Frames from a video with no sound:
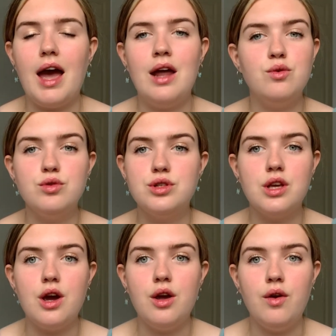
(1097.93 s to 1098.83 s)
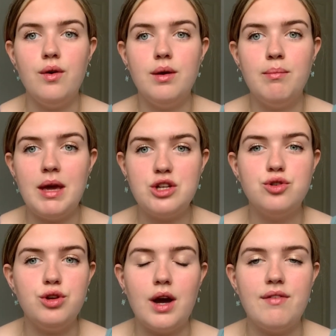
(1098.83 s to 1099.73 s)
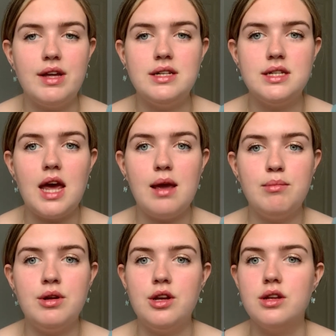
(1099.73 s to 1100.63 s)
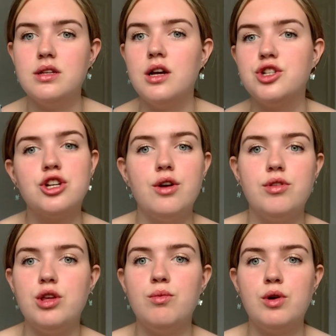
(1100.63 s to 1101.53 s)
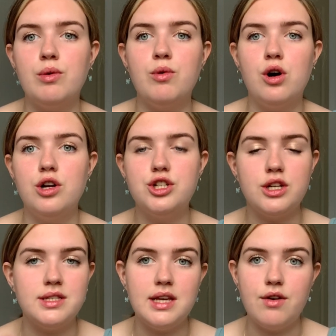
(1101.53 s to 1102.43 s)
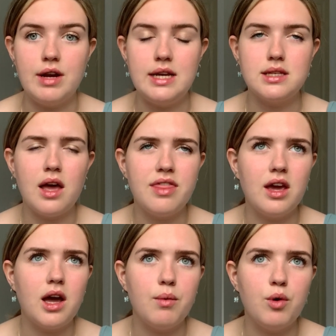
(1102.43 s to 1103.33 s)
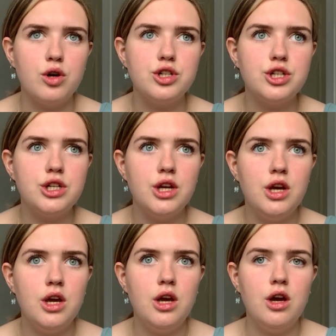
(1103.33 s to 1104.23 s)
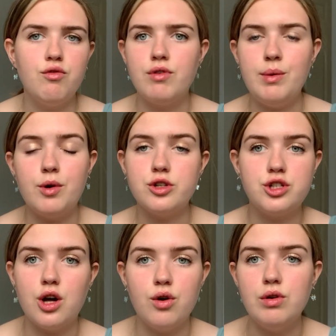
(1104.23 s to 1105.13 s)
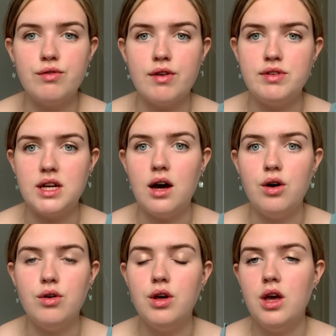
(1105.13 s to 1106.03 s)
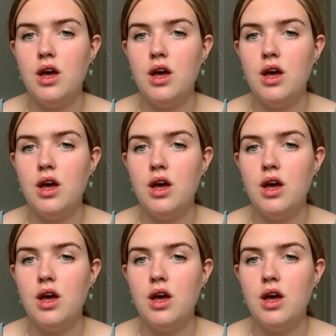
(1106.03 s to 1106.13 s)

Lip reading: And also make sure you have entertainment, a show that you want to watch, a series. I think I rewatched the whole of Riverdale.